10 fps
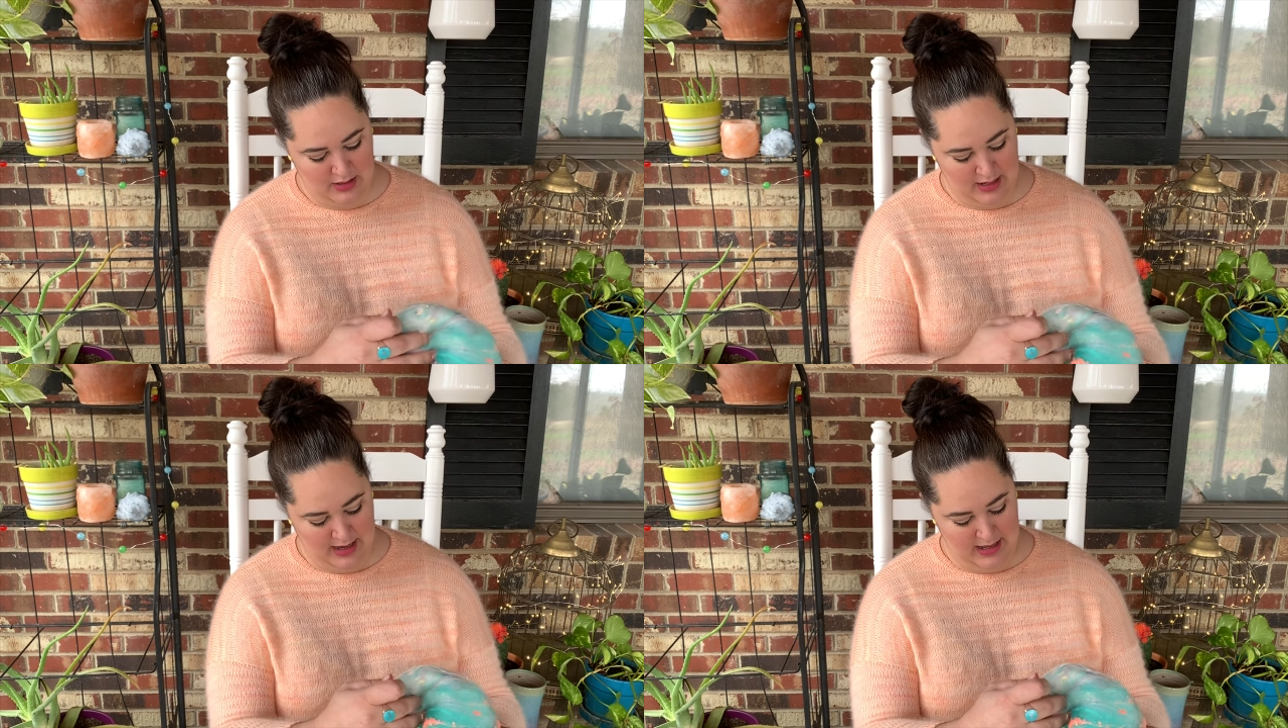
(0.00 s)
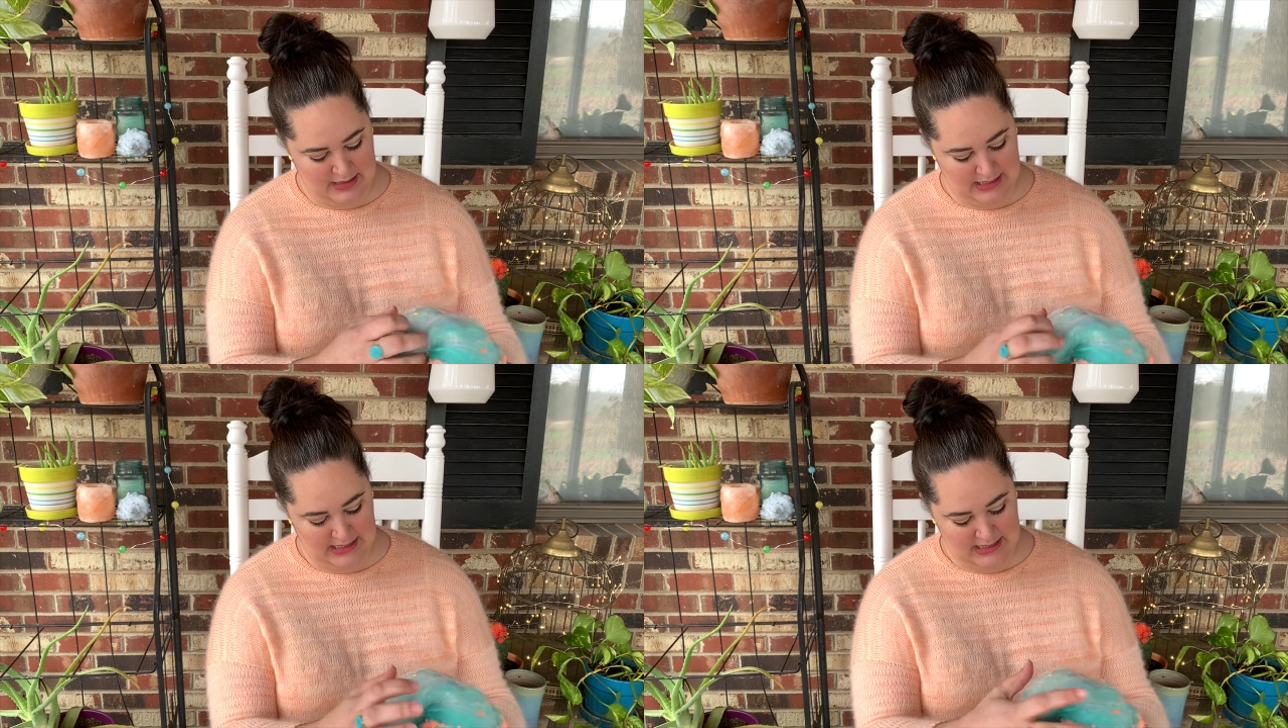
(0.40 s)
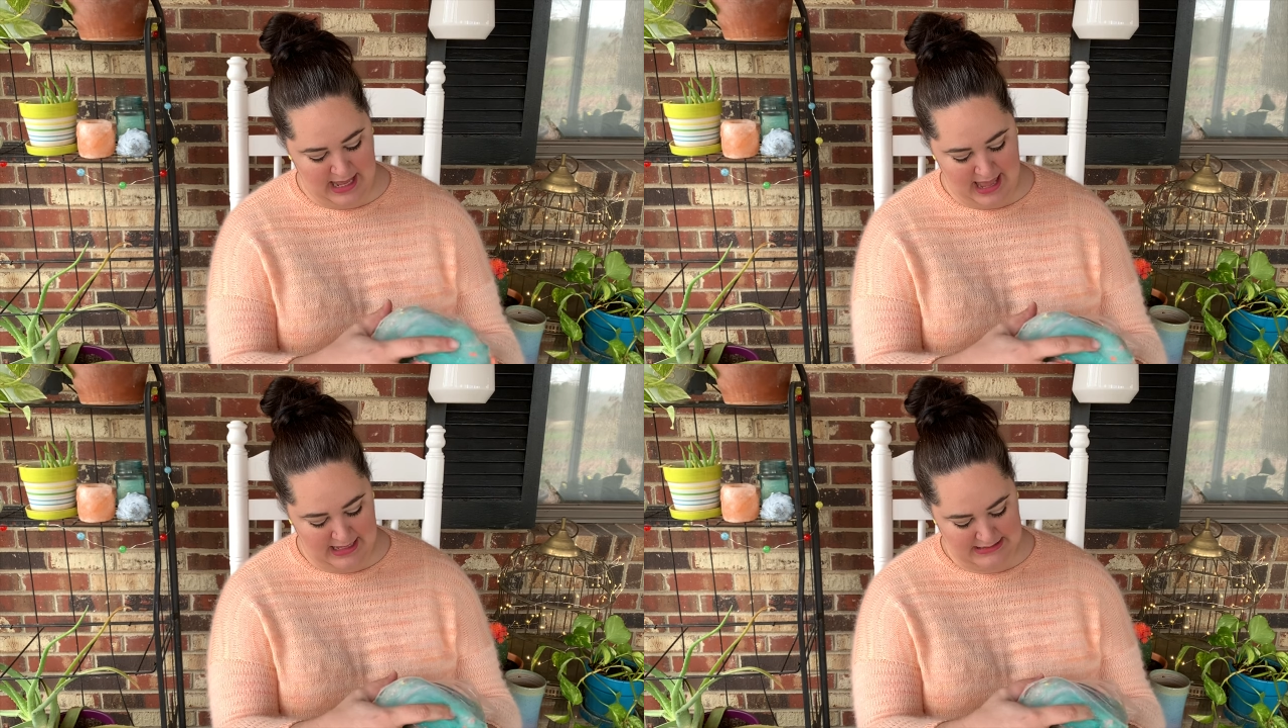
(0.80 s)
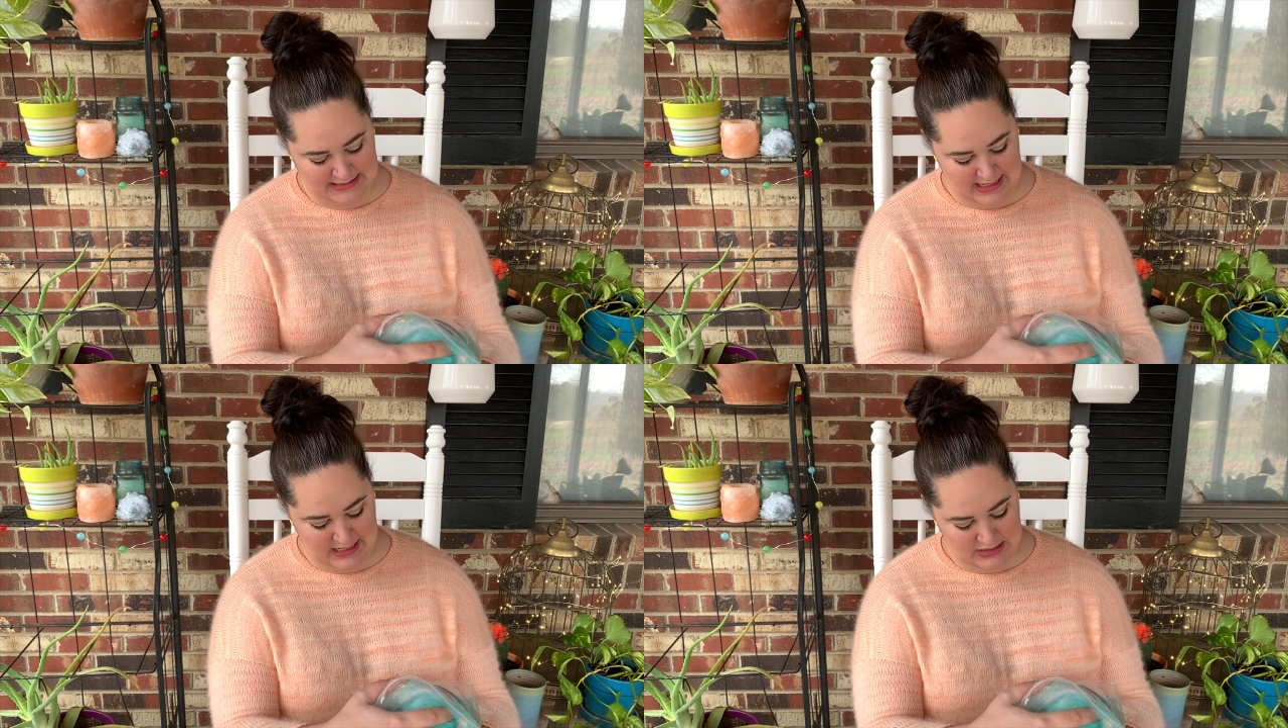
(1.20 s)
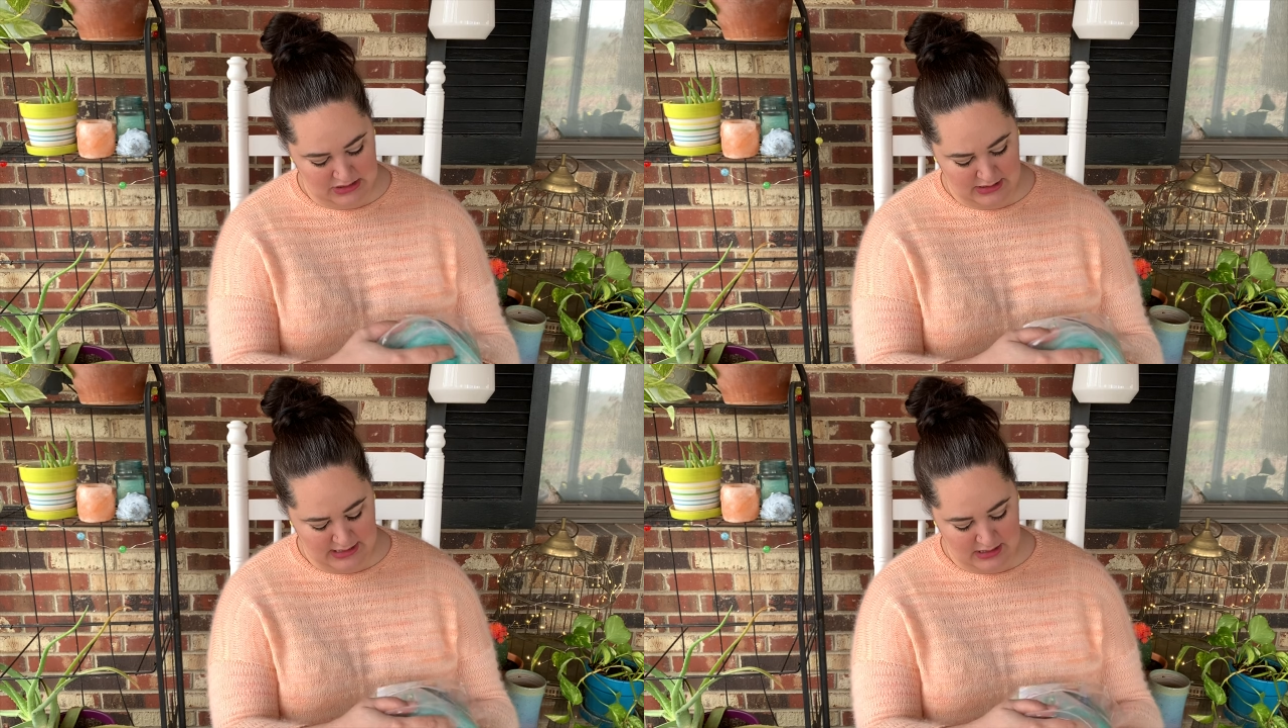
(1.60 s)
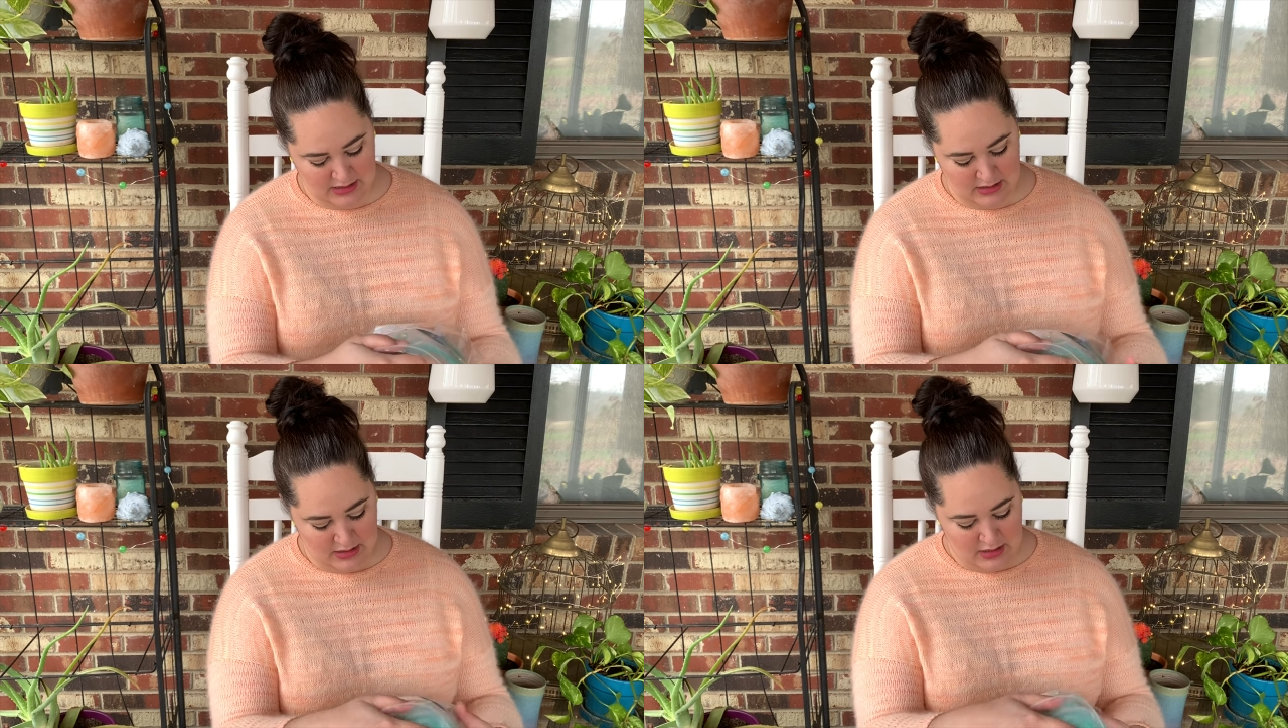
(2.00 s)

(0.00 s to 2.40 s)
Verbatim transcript: and it has Angelina,